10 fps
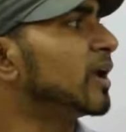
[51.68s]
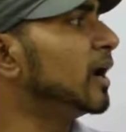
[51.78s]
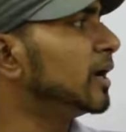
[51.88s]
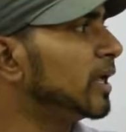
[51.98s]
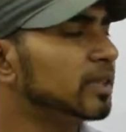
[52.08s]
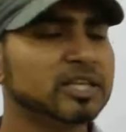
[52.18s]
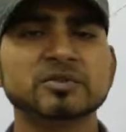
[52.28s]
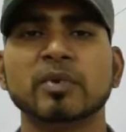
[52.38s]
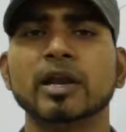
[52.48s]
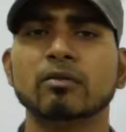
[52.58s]
We can take this
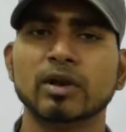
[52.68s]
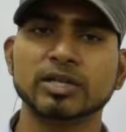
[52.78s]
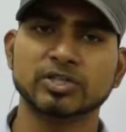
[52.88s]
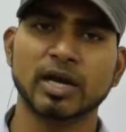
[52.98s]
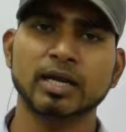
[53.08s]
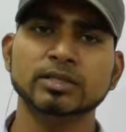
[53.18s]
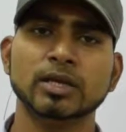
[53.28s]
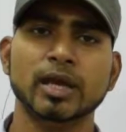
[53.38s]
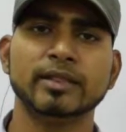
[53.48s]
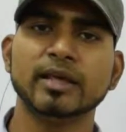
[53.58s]
particular charge
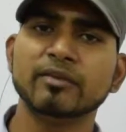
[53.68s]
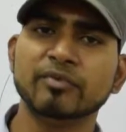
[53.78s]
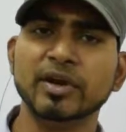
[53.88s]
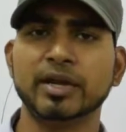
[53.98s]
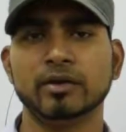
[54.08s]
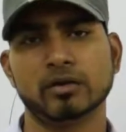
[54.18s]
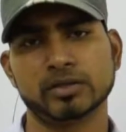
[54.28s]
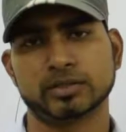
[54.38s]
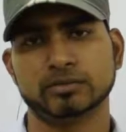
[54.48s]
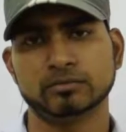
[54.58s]
in the infinity
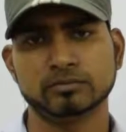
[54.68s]
also.